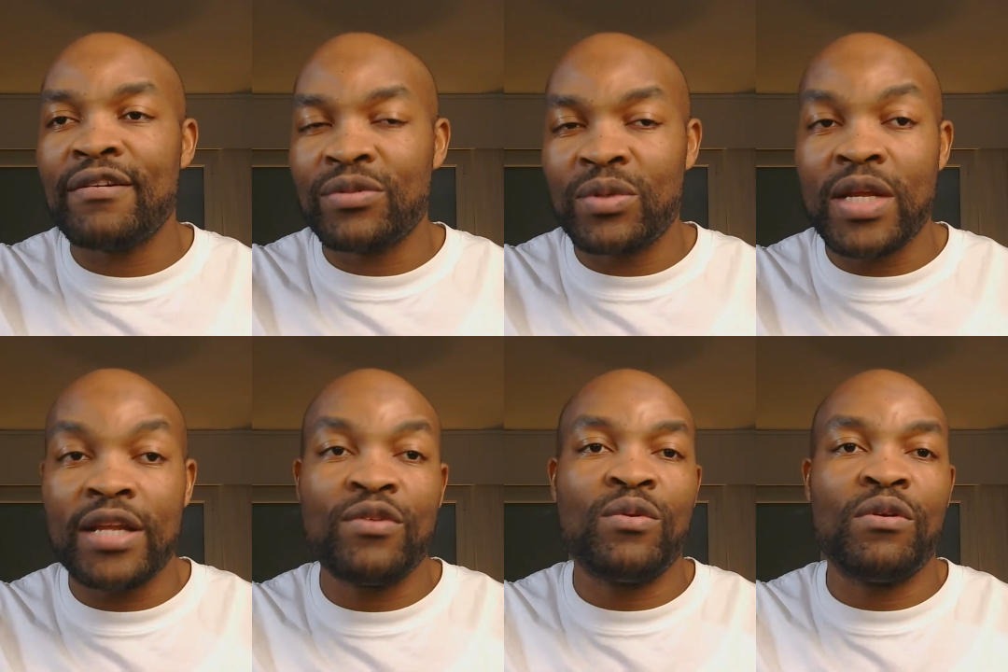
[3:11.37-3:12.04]
so
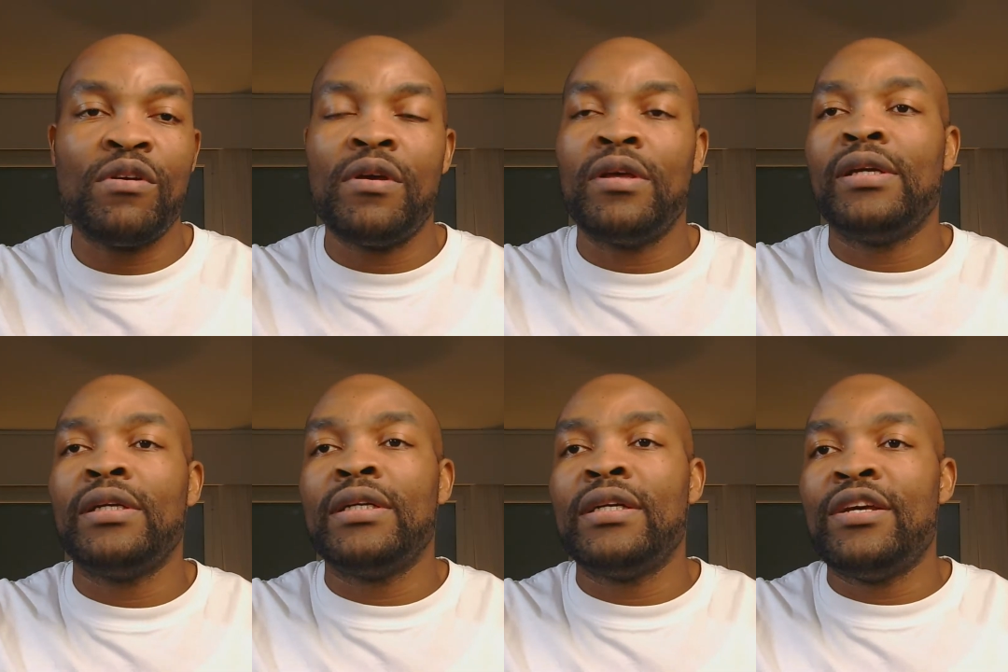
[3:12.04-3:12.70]
that
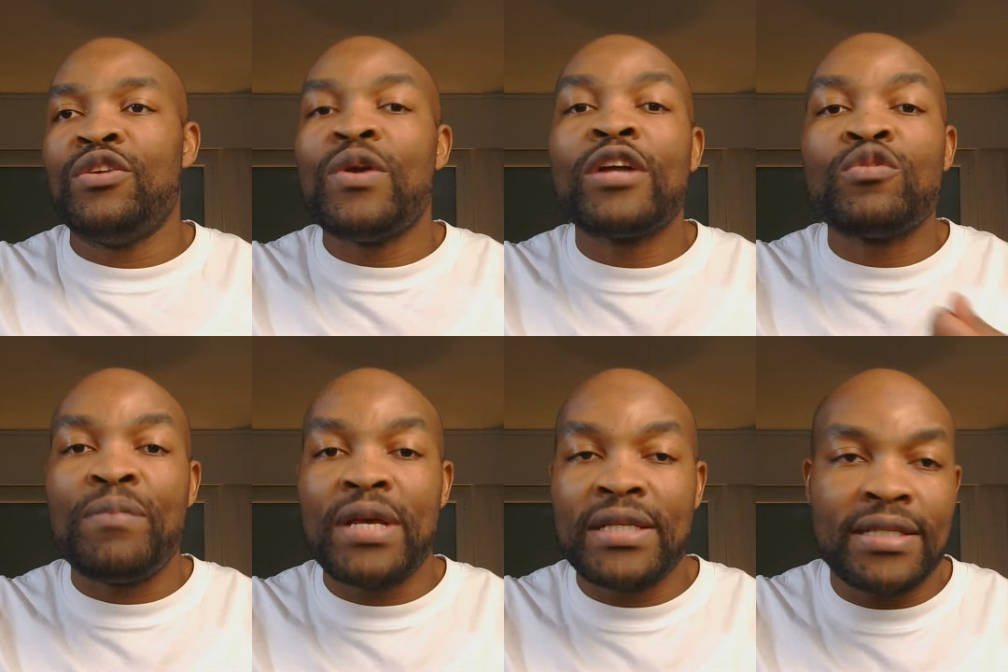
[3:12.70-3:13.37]
you had to
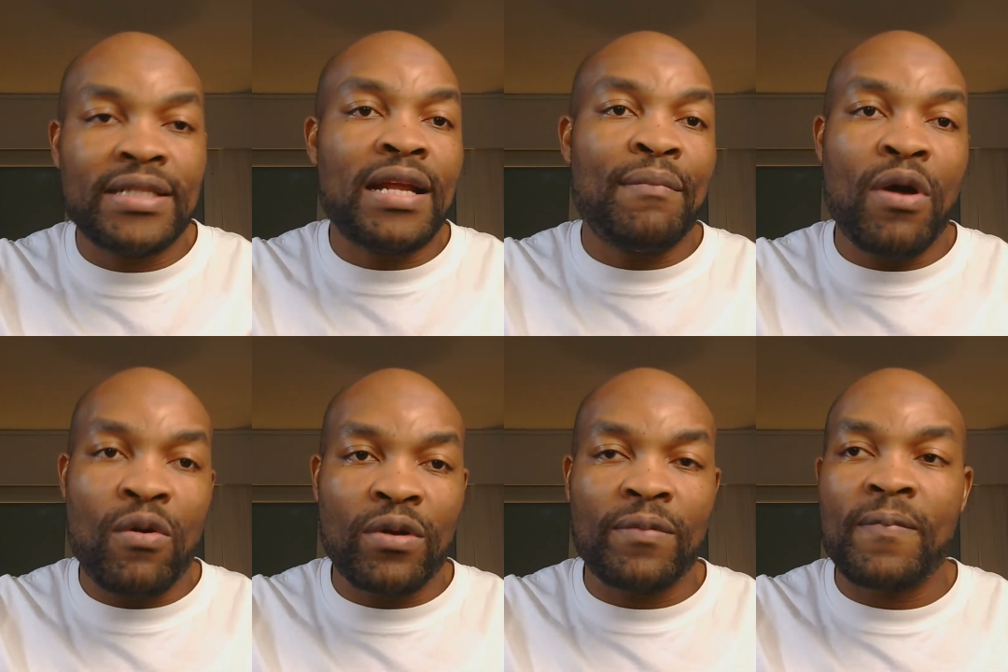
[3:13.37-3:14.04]
pay a certain
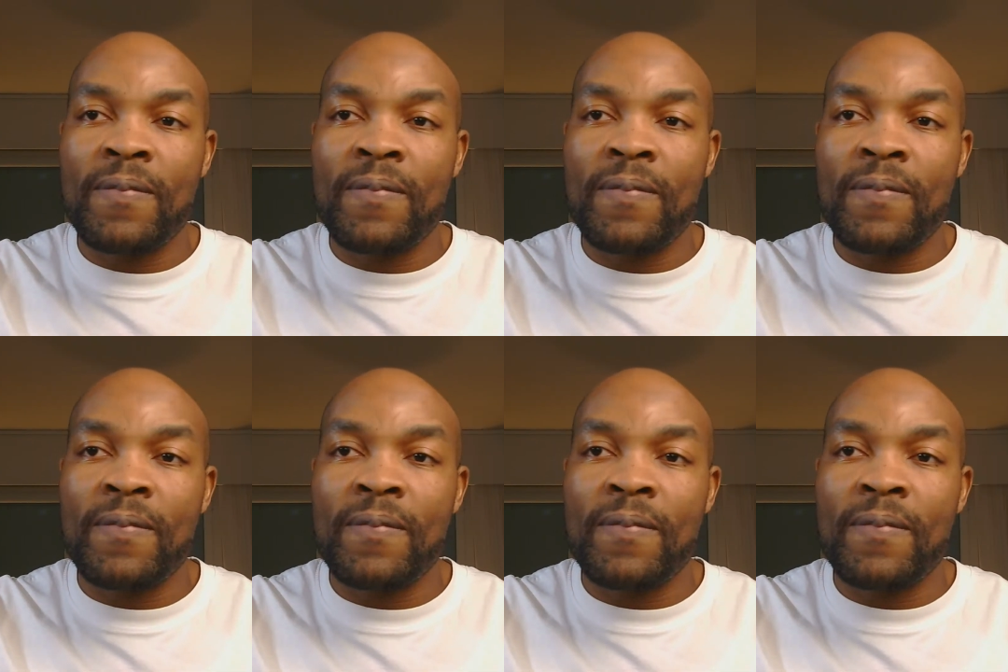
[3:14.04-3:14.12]
amount.